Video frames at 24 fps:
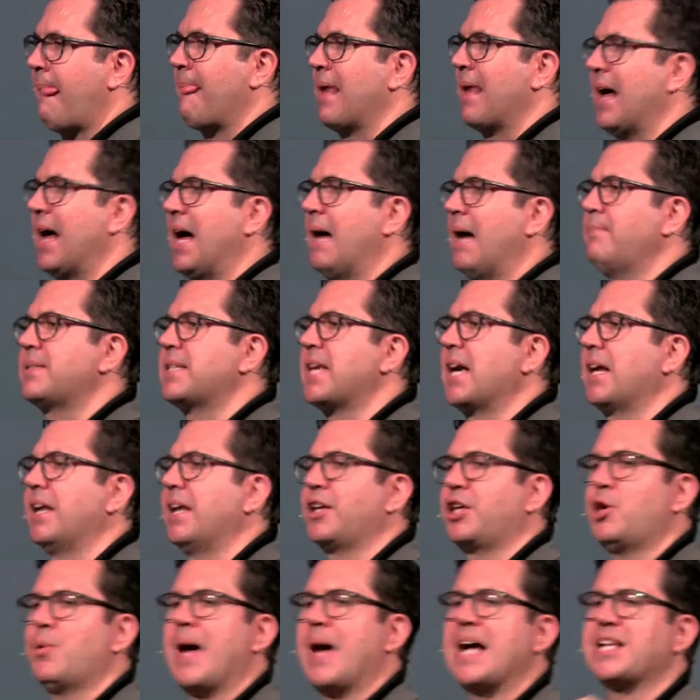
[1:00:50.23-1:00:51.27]
I'm telling
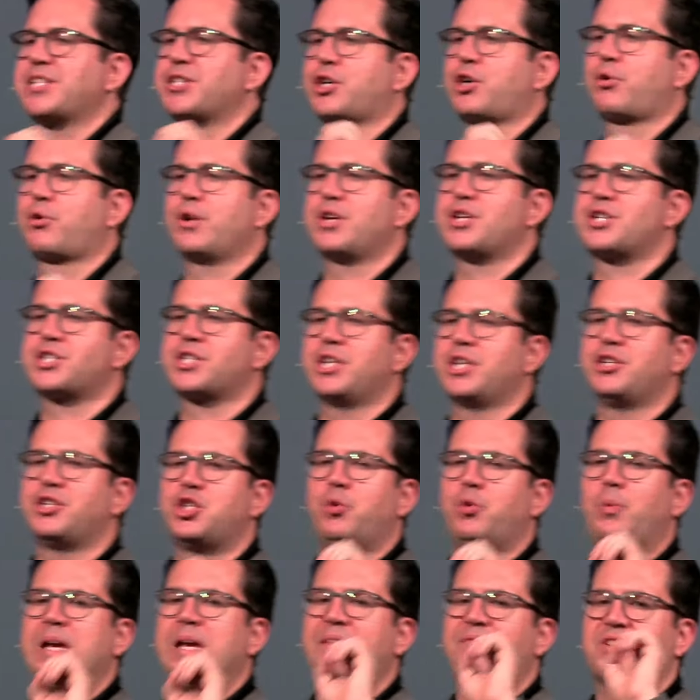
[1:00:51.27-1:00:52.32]
you, as a Christian, do
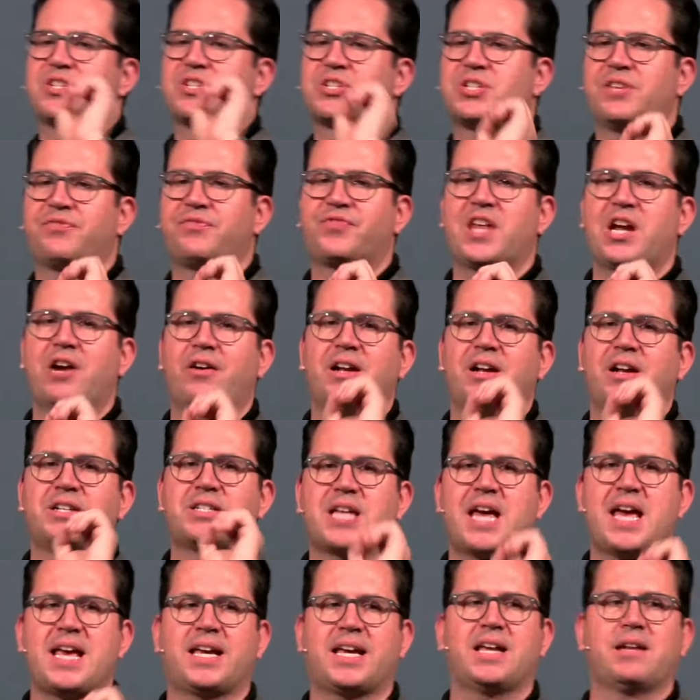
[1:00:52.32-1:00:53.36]
we have to sit there and
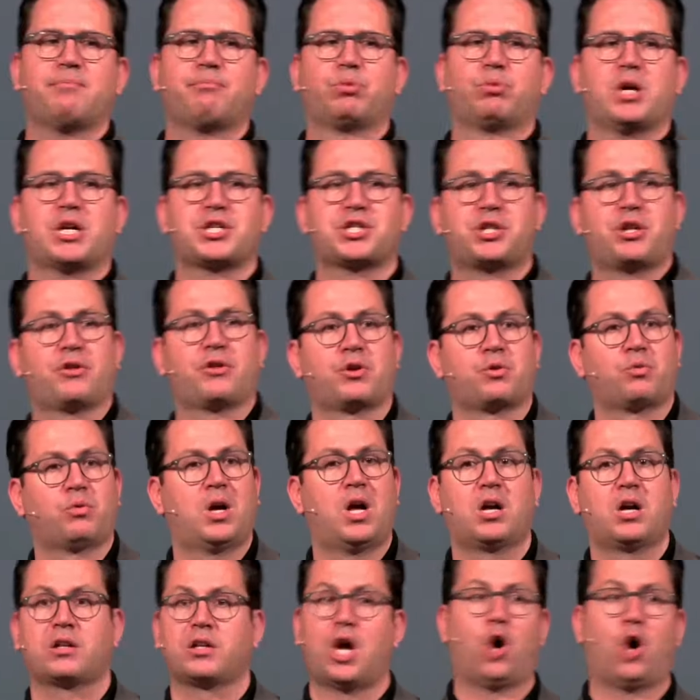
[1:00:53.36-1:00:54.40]
take it and brush it under the
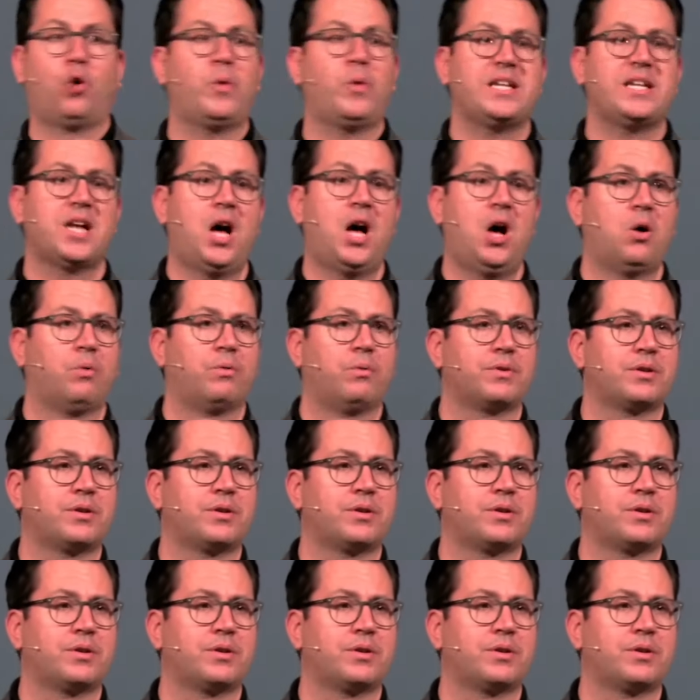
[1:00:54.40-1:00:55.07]
rug? No, we don't.